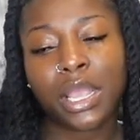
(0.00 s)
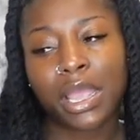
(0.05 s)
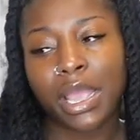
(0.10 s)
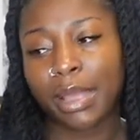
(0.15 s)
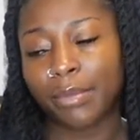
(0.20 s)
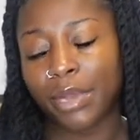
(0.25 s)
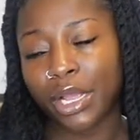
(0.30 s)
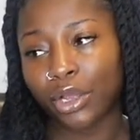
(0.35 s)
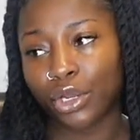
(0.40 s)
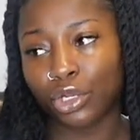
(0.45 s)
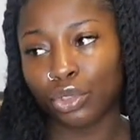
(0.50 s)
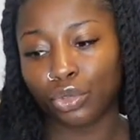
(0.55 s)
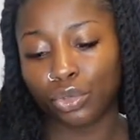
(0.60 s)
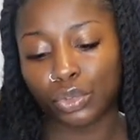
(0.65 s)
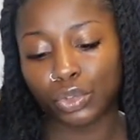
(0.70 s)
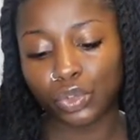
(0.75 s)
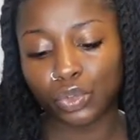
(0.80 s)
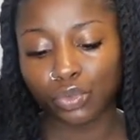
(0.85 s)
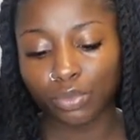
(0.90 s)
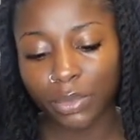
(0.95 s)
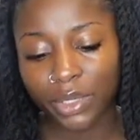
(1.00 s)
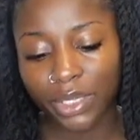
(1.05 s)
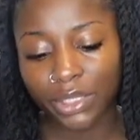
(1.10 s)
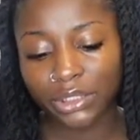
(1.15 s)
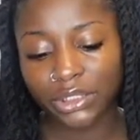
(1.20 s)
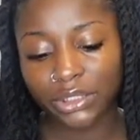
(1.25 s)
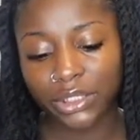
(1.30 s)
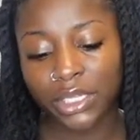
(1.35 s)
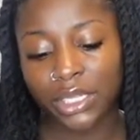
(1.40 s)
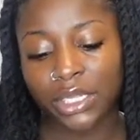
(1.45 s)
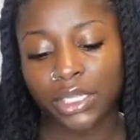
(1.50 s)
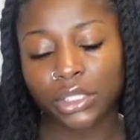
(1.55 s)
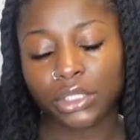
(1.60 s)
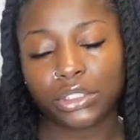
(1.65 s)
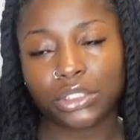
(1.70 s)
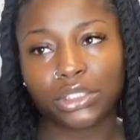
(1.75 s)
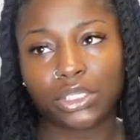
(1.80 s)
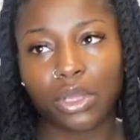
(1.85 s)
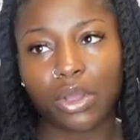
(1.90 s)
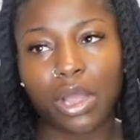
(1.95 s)
I'm not gonna do too much,
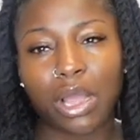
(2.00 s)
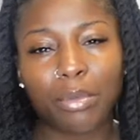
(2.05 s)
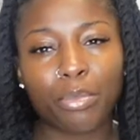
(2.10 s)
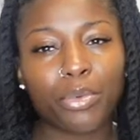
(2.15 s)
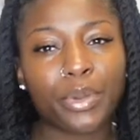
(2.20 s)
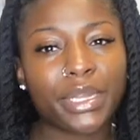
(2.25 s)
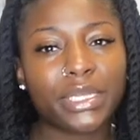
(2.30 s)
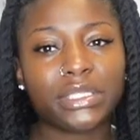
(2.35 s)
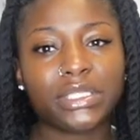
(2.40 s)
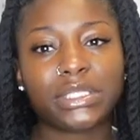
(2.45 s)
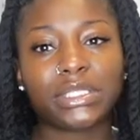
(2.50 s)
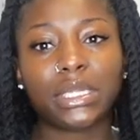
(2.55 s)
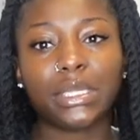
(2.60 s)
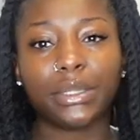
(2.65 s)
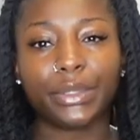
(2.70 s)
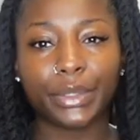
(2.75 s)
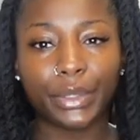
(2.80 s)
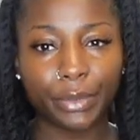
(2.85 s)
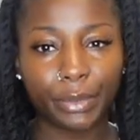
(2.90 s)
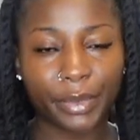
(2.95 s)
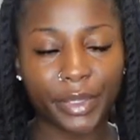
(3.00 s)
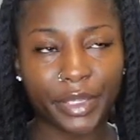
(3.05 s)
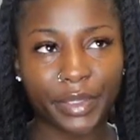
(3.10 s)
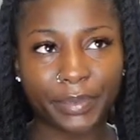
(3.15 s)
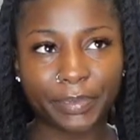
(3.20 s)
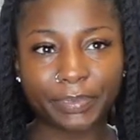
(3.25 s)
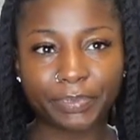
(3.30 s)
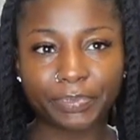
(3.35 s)
so I'll bring just a little bit.